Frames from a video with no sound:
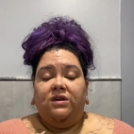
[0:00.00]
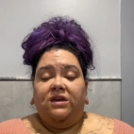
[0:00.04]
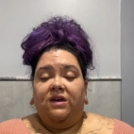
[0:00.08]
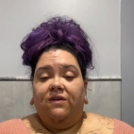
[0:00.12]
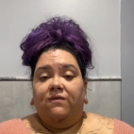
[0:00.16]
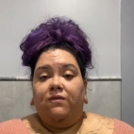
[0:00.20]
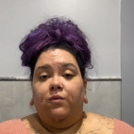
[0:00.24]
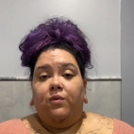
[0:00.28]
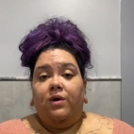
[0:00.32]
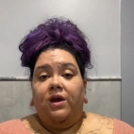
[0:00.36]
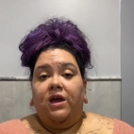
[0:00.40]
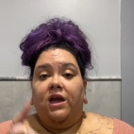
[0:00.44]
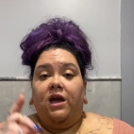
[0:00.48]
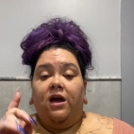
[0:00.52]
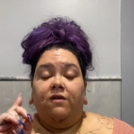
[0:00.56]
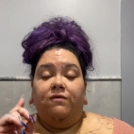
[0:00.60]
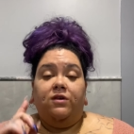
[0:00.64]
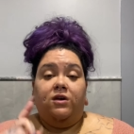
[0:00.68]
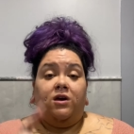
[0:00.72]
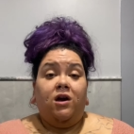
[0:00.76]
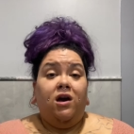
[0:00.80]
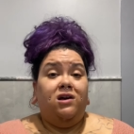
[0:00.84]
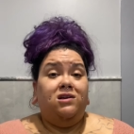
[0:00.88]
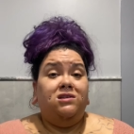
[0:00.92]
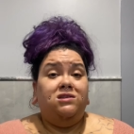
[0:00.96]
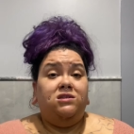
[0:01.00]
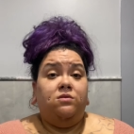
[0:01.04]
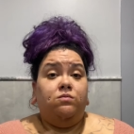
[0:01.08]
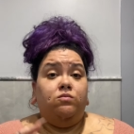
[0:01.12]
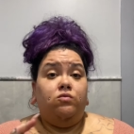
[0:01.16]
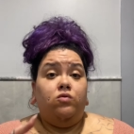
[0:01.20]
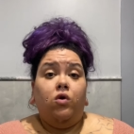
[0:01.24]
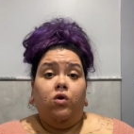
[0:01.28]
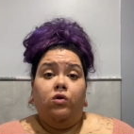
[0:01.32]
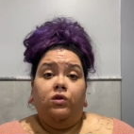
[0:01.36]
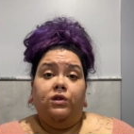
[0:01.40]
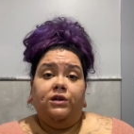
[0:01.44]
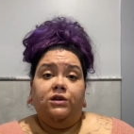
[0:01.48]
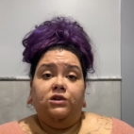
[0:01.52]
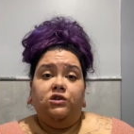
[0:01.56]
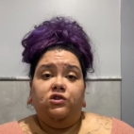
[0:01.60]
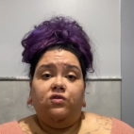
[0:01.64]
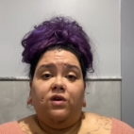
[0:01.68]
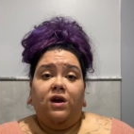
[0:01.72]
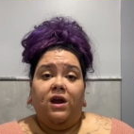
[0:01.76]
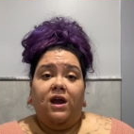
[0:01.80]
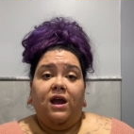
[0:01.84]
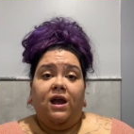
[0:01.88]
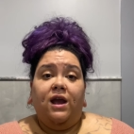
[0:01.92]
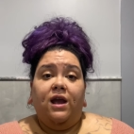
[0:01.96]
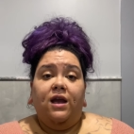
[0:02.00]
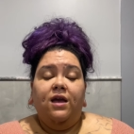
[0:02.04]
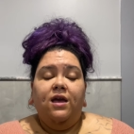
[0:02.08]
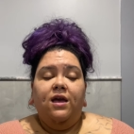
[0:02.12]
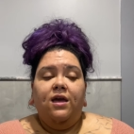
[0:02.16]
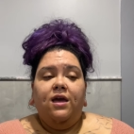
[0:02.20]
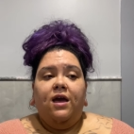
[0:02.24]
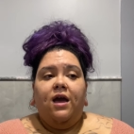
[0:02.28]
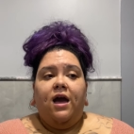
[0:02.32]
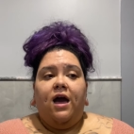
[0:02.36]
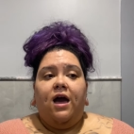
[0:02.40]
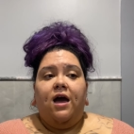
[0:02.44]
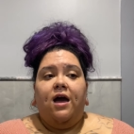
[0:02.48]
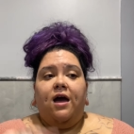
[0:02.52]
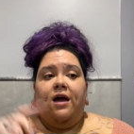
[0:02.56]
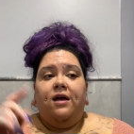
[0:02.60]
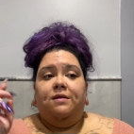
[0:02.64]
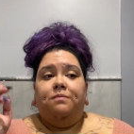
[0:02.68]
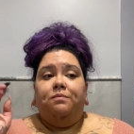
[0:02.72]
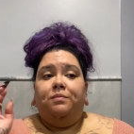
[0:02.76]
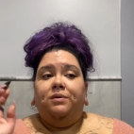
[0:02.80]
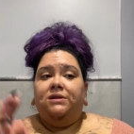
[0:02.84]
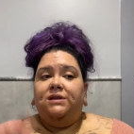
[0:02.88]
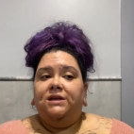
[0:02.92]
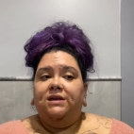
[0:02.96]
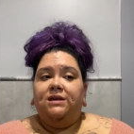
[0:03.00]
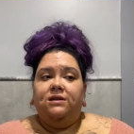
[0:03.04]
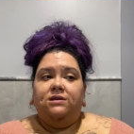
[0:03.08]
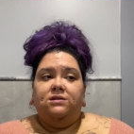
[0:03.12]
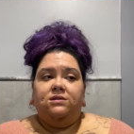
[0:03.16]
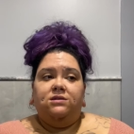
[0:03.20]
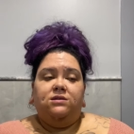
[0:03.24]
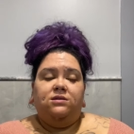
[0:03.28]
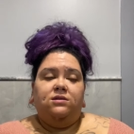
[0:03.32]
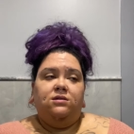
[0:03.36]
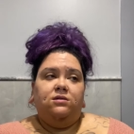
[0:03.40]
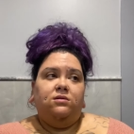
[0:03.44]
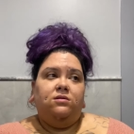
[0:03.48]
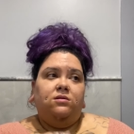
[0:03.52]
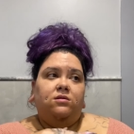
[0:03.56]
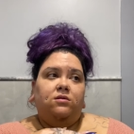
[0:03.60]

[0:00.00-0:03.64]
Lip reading: giveaway of the custom rolling tray. Please.